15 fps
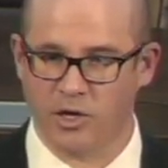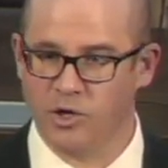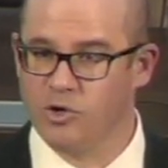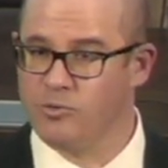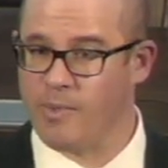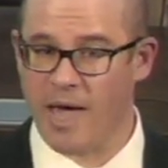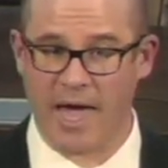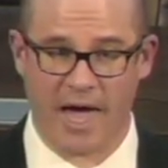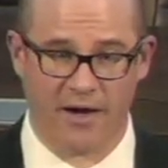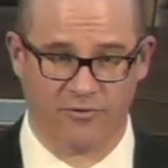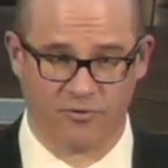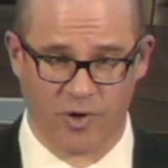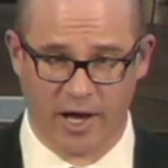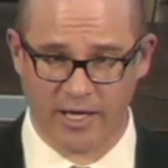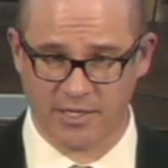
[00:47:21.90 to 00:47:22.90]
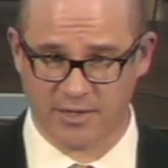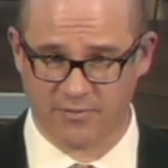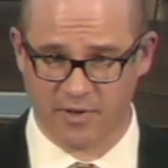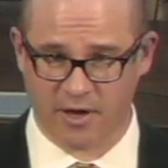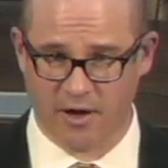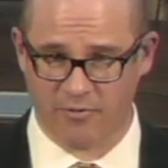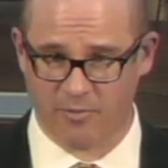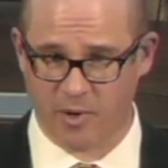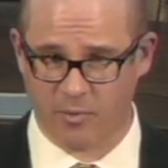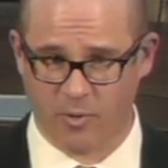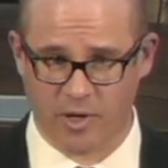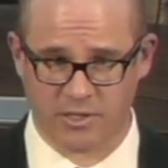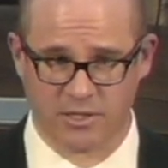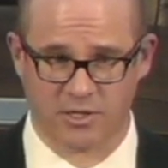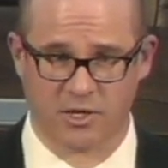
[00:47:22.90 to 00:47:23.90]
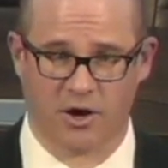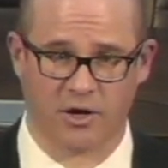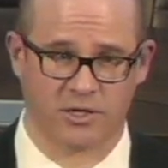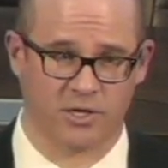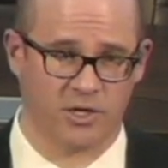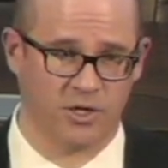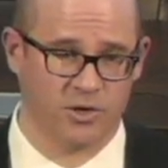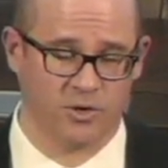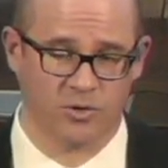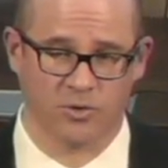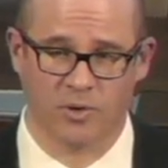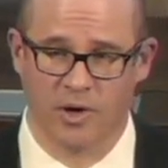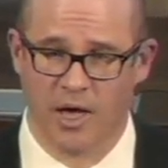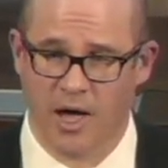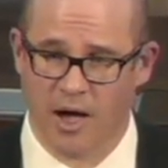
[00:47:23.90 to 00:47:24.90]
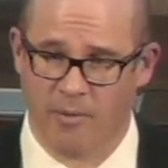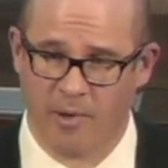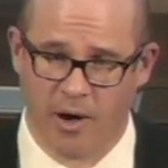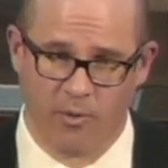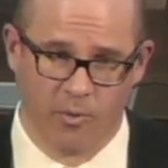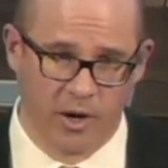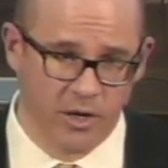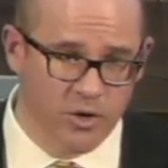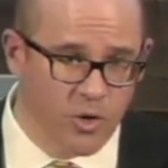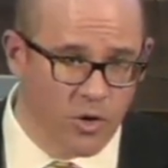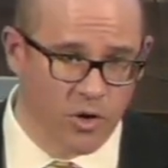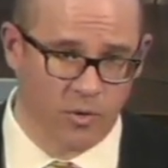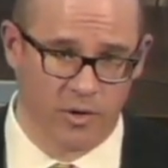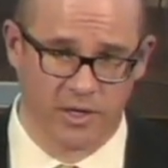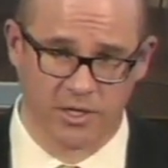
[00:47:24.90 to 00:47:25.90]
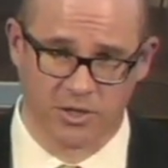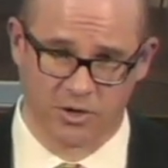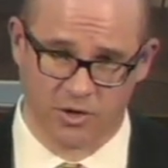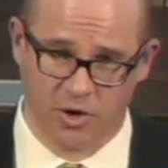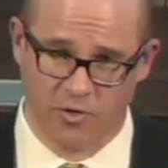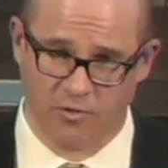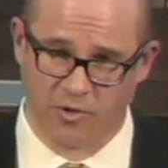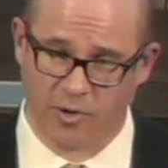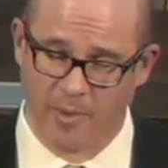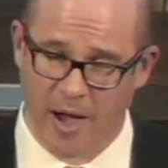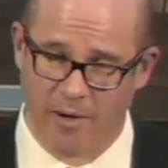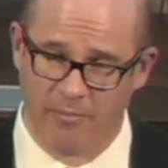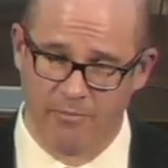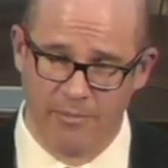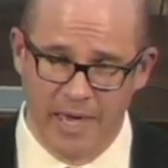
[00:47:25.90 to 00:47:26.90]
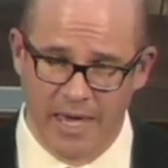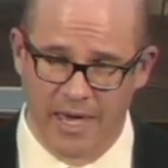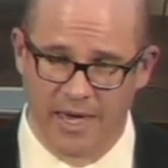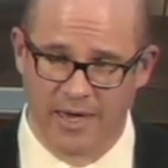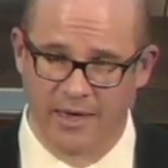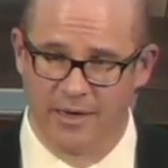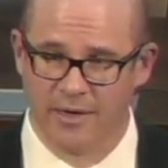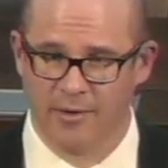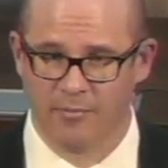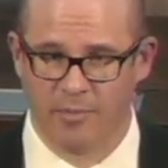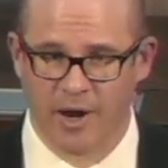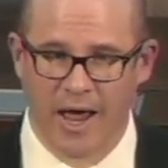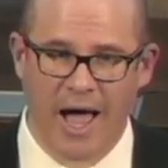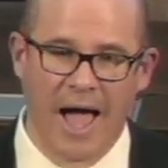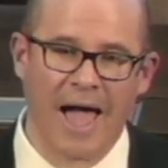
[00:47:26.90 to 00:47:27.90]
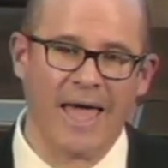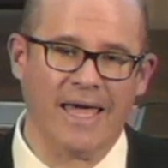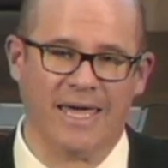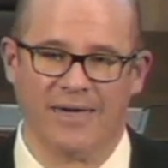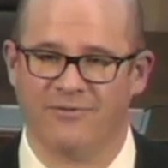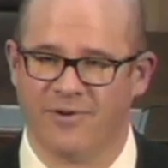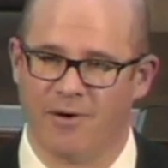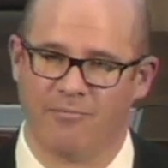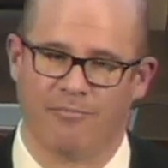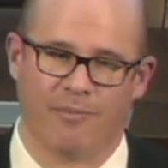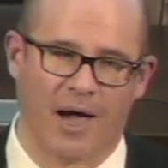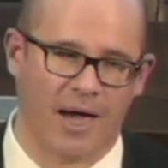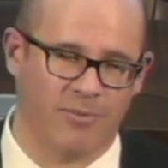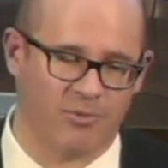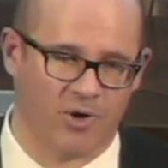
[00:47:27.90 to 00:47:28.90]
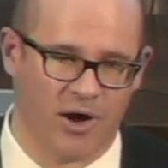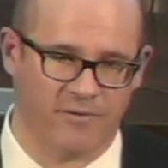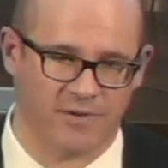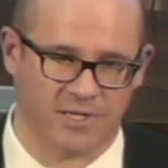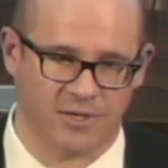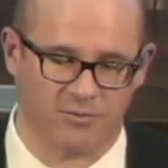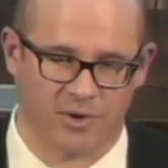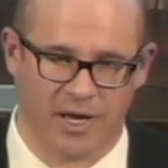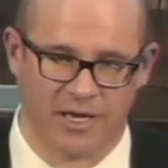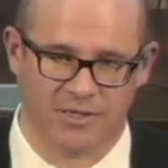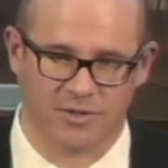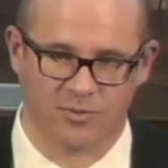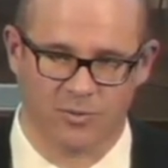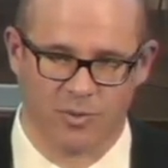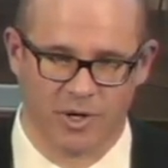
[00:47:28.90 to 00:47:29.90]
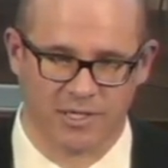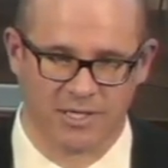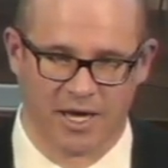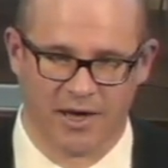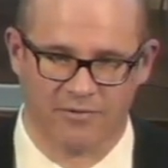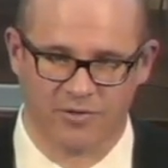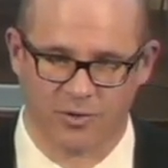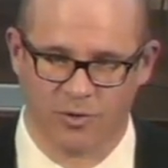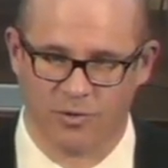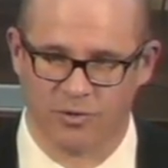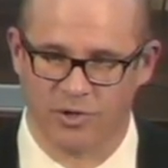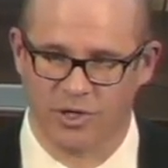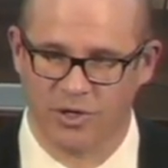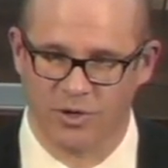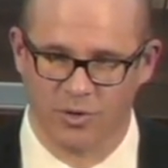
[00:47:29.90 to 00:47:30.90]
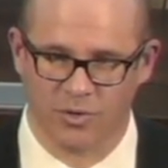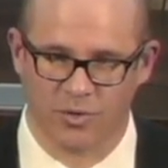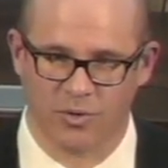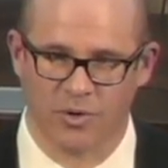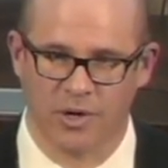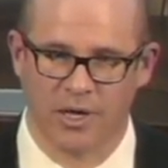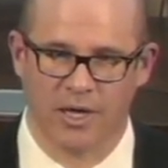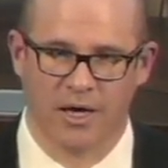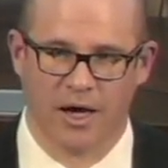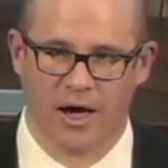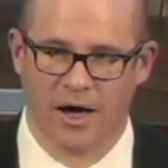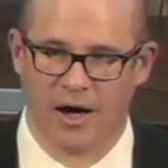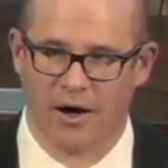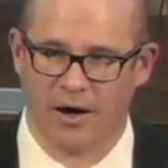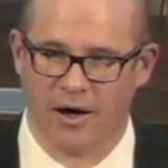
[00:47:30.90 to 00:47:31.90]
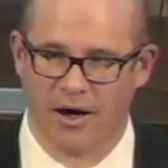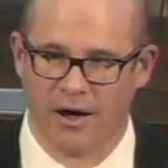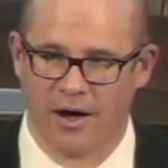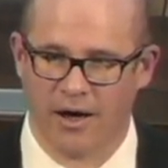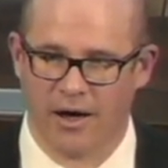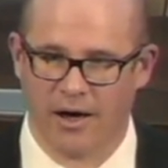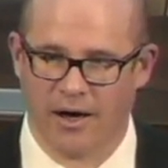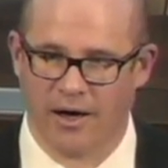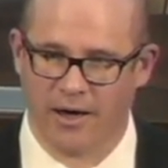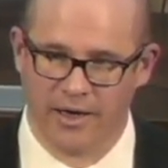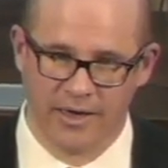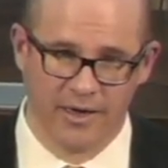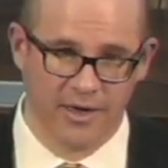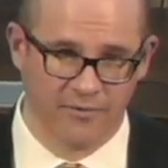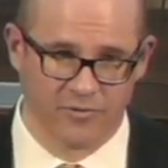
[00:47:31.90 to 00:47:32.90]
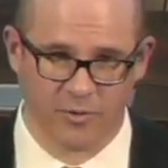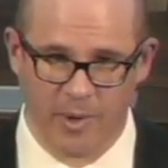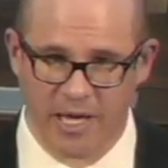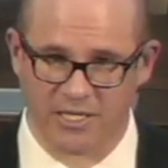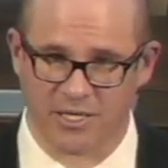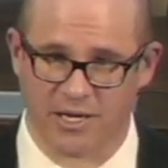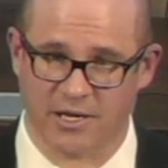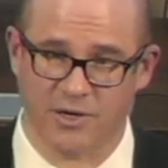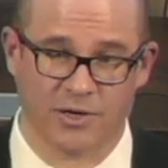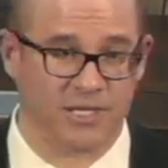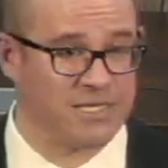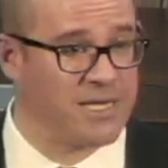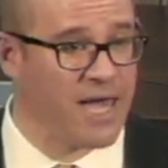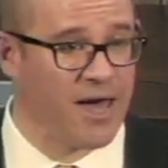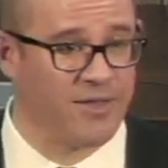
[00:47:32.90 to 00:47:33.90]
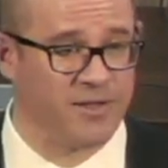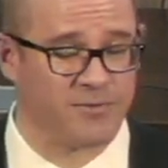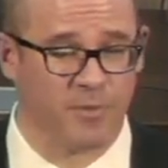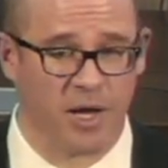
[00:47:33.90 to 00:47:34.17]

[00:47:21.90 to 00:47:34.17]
You may have rights if the government wants to talk to you about what you're going to turn over about me, but I give up my privacy rights once I've told you information. And you can see how this